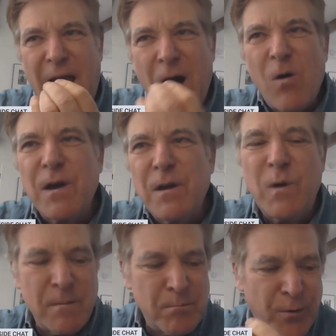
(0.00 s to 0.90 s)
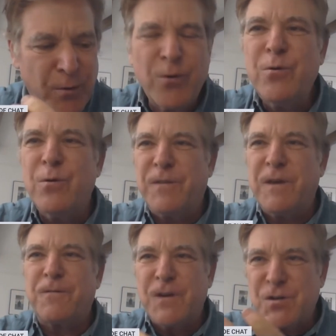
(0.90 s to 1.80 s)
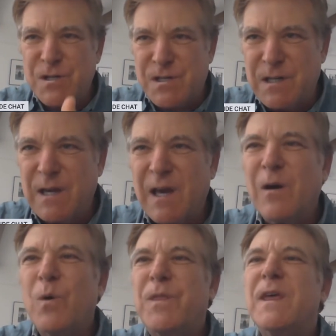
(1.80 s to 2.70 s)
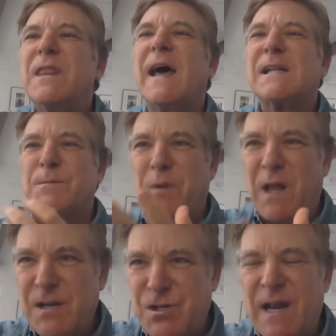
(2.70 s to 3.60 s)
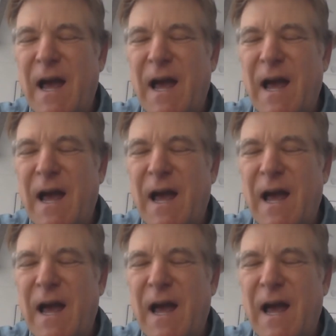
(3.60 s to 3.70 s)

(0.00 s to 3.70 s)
how can we improve the efficiency within that supply chain?